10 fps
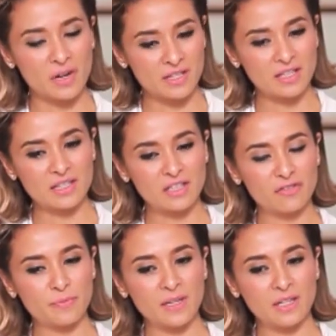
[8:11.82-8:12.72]
Your Excellency,
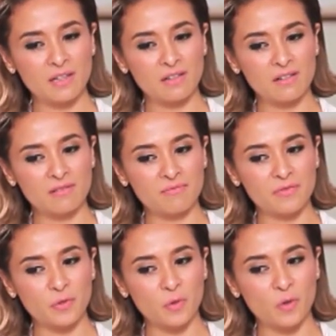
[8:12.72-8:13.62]
you've been here
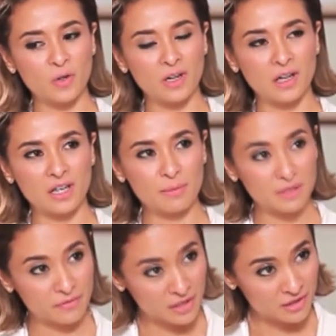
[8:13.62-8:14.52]
for a
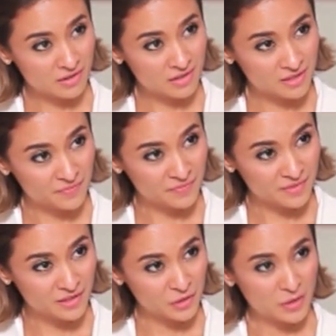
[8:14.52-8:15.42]
couple of years.
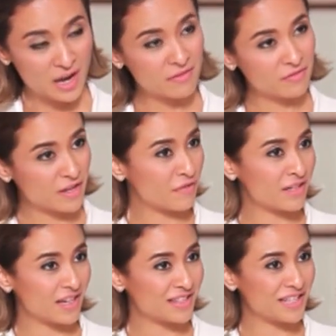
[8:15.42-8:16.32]
Do you have a
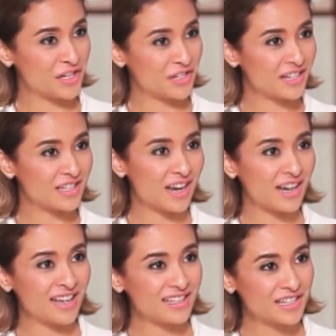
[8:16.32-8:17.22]
favorite destination in
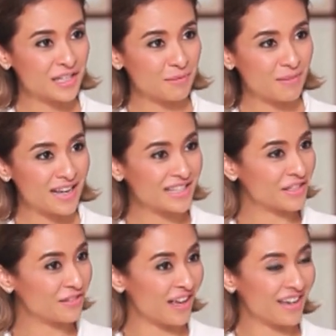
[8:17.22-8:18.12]
Thailand, a place
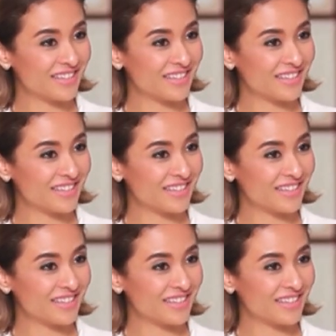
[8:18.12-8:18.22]
that you